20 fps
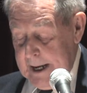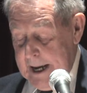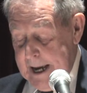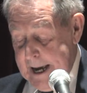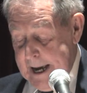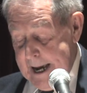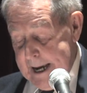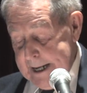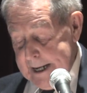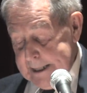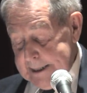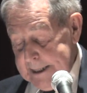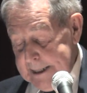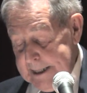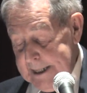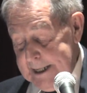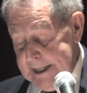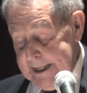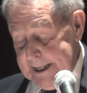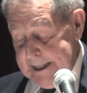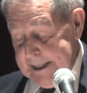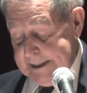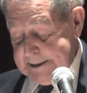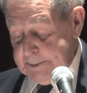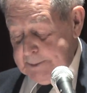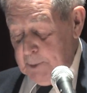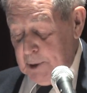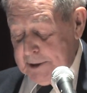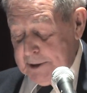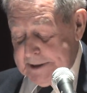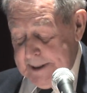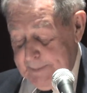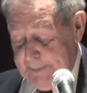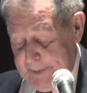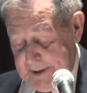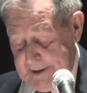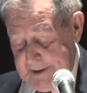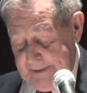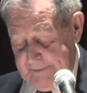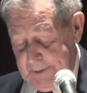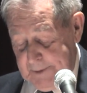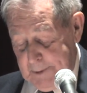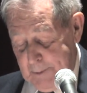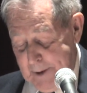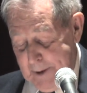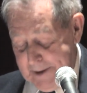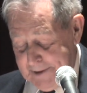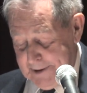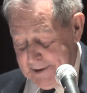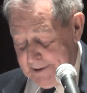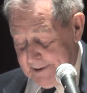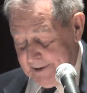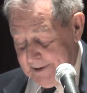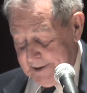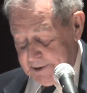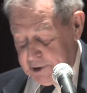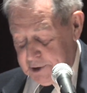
And it is more typical of the weather at